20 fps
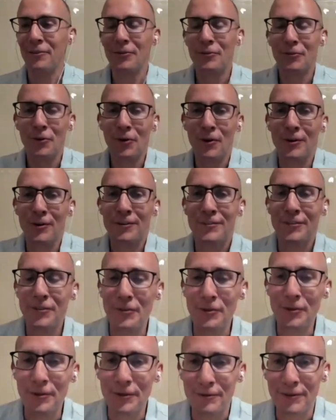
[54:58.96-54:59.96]
look forward
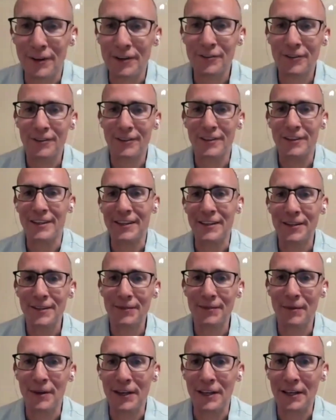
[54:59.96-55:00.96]
to eventually
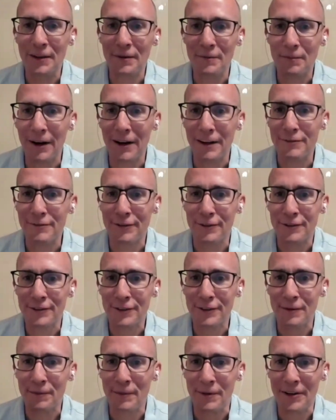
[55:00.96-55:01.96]
making my first
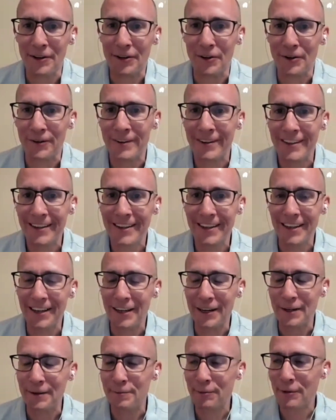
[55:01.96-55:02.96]
Camino,
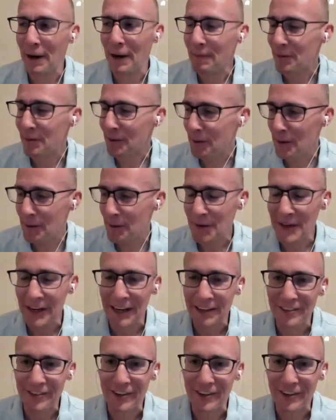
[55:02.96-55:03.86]
perhaps maybe next